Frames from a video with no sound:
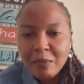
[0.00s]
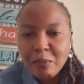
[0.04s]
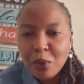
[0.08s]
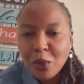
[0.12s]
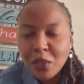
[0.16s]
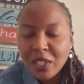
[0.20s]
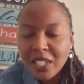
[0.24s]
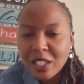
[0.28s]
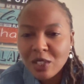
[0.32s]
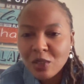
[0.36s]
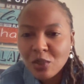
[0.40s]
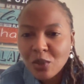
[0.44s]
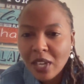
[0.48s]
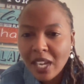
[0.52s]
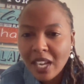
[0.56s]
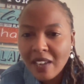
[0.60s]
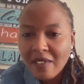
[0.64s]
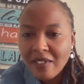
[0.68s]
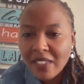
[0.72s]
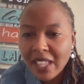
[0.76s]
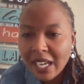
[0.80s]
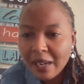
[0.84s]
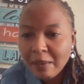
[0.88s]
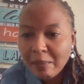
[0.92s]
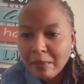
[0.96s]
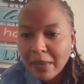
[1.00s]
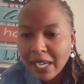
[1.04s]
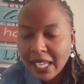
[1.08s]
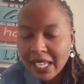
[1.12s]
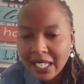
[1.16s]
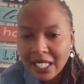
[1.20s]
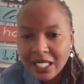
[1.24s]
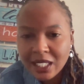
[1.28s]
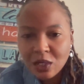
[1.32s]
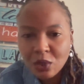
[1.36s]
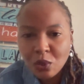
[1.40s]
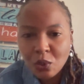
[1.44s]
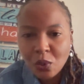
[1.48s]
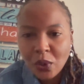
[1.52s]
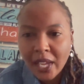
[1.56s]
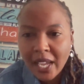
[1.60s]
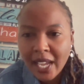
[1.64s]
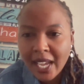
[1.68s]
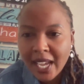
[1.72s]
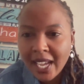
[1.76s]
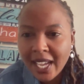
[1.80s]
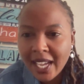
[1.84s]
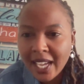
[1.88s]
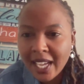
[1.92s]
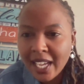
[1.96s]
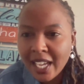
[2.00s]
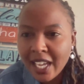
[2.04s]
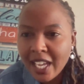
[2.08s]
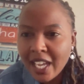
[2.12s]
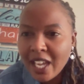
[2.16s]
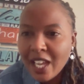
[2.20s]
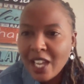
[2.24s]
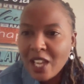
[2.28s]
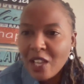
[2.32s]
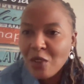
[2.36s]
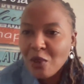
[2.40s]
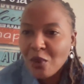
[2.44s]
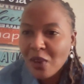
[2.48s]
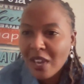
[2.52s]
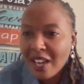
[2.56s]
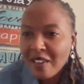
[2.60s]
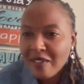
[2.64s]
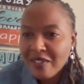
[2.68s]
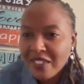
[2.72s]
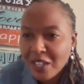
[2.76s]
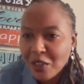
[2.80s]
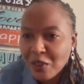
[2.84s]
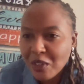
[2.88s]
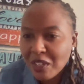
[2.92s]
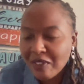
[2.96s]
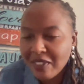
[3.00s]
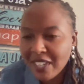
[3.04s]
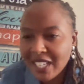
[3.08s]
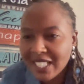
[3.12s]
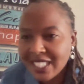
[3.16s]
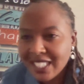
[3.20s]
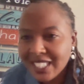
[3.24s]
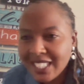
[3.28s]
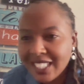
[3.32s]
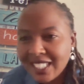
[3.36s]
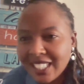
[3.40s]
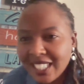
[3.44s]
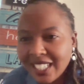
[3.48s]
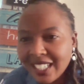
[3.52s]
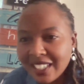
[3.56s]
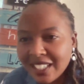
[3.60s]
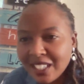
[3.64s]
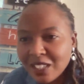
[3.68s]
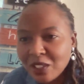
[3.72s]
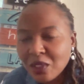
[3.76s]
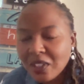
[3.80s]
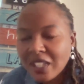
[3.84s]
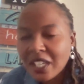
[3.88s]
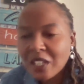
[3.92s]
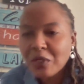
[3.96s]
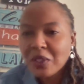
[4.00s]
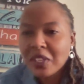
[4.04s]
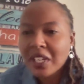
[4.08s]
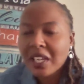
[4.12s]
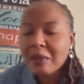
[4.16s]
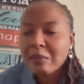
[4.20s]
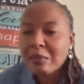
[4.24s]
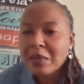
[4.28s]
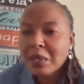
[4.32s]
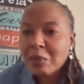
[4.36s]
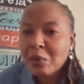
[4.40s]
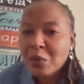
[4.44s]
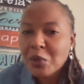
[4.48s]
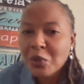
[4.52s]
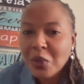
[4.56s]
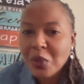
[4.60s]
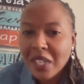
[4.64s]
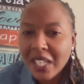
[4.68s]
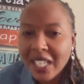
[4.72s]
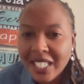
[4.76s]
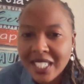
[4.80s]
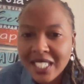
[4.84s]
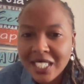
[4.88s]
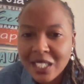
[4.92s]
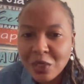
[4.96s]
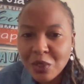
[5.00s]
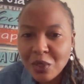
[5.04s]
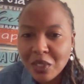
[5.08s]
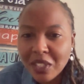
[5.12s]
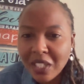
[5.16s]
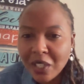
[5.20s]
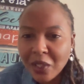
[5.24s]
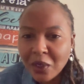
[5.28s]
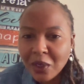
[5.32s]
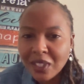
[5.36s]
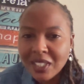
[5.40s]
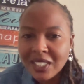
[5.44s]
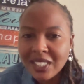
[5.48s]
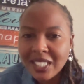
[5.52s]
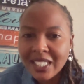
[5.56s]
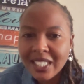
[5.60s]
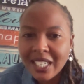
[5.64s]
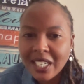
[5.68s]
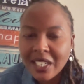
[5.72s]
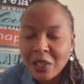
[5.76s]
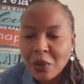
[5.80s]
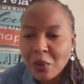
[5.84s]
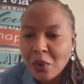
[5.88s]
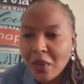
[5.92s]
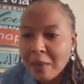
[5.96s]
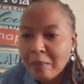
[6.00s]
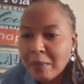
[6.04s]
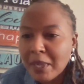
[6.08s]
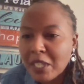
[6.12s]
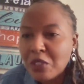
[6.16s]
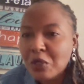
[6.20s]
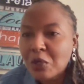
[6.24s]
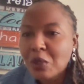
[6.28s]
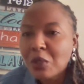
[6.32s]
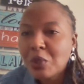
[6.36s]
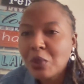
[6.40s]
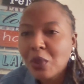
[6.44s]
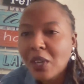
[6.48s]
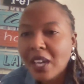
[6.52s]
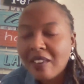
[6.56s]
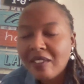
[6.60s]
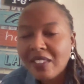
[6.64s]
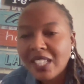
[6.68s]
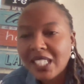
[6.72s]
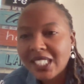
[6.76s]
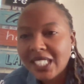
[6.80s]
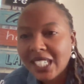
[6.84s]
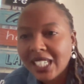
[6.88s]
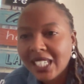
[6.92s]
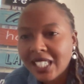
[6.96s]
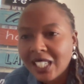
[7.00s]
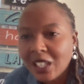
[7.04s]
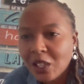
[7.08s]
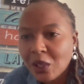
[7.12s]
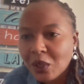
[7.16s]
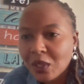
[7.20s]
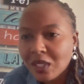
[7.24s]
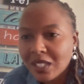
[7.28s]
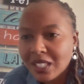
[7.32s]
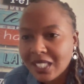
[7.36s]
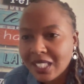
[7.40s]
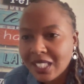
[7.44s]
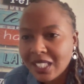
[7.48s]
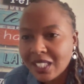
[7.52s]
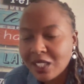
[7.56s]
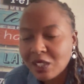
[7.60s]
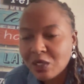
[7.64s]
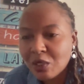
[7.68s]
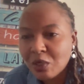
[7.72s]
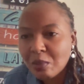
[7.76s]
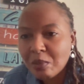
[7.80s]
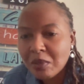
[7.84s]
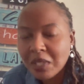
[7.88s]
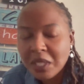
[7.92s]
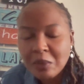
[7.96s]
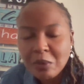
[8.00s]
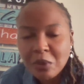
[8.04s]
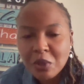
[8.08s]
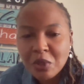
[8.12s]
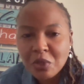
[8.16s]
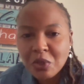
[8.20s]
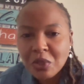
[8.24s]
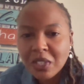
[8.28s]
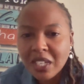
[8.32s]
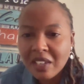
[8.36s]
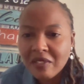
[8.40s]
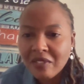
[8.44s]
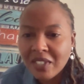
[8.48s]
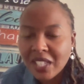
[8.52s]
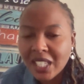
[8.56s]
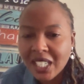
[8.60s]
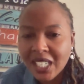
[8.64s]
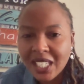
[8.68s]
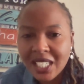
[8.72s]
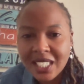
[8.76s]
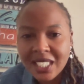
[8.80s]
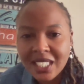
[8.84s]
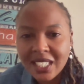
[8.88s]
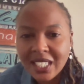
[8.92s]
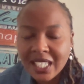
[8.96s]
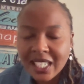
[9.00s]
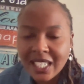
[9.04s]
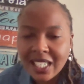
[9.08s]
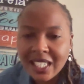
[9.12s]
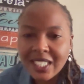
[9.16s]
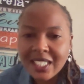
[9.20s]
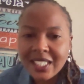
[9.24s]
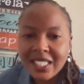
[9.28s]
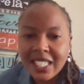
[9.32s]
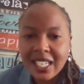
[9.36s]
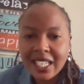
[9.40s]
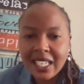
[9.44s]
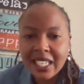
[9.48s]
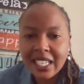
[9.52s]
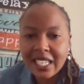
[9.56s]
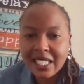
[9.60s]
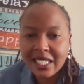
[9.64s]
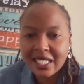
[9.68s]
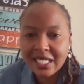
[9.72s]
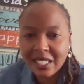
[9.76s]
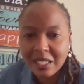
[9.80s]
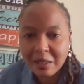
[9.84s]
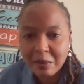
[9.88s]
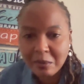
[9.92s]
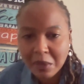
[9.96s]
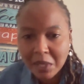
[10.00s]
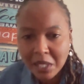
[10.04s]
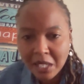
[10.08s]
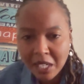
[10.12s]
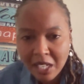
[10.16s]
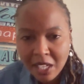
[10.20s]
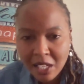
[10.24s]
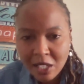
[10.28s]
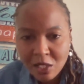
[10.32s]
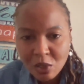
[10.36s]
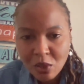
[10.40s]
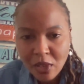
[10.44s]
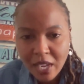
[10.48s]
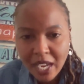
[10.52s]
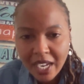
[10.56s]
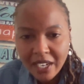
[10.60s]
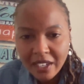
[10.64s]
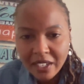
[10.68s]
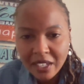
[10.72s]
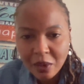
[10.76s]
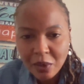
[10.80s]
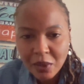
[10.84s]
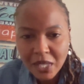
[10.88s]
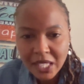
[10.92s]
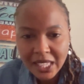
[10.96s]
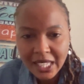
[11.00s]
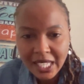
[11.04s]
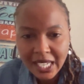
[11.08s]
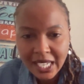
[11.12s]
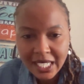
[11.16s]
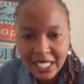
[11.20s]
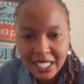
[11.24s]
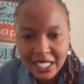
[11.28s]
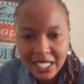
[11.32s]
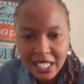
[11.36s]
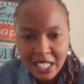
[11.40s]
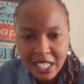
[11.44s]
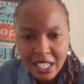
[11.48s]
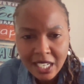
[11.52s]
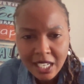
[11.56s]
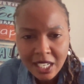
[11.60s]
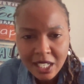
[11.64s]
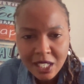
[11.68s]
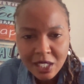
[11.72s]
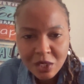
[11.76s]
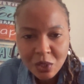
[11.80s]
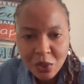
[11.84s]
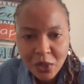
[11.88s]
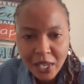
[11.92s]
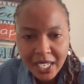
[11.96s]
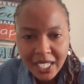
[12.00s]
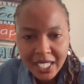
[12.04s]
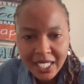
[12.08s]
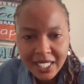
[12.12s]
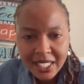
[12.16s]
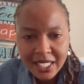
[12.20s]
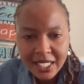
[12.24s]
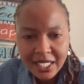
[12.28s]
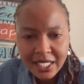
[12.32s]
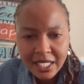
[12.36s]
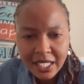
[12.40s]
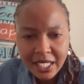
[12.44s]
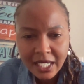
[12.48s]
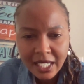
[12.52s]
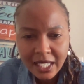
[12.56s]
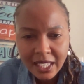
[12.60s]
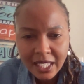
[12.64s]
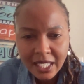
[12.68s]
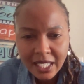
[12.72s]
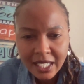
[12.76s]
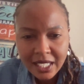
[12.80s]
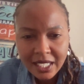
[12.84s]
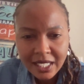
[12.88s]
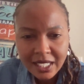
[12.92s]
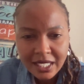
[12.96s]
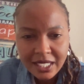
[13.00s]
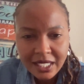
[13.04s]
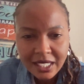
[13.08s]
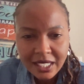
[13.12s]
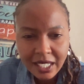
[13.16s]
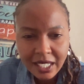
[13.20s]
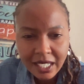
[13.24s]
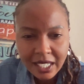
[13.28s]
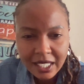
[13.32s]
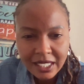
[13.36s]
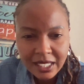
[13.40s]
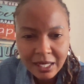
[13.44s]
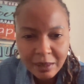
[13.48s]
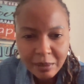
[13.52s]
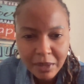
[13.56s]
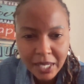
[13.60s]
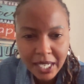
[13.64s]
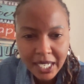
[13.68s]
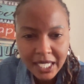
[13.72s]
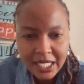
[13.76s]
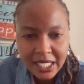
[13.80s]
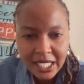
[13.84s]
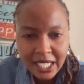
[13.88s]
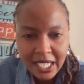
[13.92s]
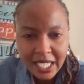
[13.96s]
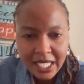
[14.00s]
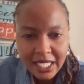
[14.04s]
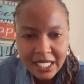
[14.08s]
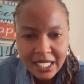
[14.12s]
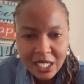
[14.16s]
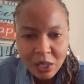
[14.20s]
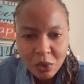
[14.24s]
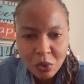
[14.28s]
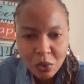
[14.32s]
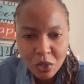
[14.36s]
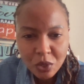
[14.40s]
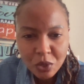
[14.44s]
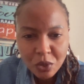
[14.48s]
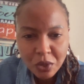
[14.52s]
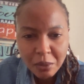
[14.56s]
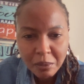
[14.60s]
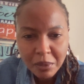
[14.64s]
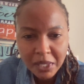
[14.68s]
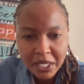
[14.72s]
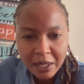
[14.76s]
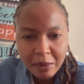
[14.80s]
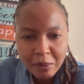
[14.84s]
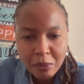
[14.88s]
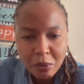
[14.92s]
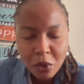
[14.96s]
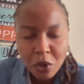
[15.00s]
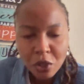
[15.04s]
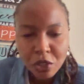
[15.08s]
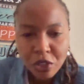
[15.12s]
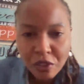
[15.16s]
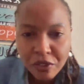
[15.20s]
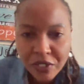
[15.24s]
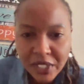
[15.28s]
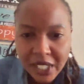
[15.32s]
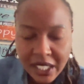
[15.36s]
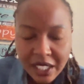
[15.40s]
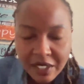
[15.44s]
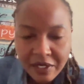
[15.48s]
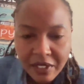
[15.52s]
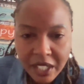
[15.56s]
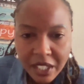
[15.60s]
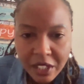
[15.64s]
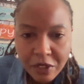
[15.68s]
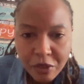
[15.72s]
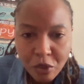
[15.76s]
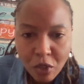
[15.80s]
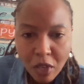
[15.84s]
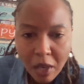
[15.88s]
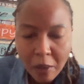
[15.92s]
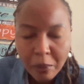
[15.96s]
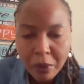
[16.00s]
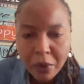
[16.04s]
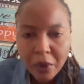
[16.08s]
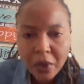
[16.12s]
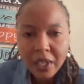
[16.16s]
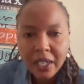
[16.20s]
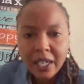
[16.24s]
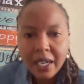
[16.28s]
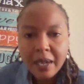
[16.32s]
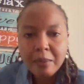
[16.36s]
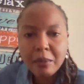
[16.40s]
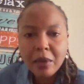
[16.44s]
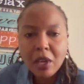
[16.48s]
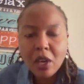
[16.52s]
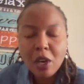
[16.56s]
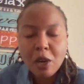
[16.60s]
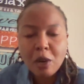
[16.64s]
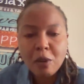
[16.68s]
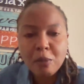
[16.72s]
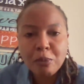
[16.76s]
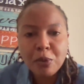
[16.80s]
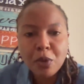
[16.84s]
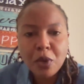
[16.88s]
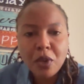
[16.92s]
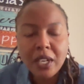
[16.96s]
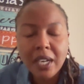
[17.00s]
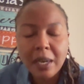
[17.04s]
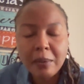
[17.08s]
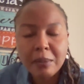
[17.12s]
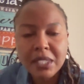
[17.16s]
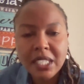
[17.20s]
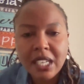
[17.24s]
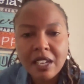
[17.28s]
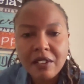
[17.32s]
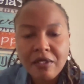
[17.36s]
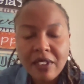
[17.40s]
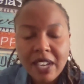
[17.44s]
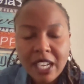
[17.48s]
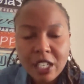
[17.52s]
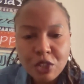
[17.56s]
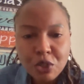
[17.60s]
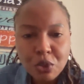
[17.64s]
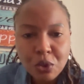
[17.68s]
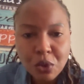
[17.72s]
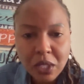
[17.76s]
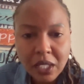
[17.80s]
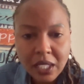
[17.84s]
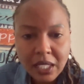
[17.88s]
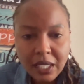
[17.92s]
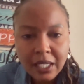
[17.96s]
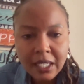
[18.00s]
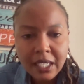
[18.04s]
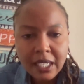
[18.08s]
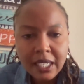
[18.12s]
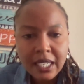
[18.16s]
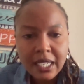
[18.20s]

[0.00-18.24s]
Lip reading: important to have that balance where you have the university degree so that you can be able to get into the roles that are required, but you also have the technical skills to be able to navigate the tech landscape. So I agree with that. So I can see that some guys are asking what will be the mode of delivery for a program. Our programs are virtual.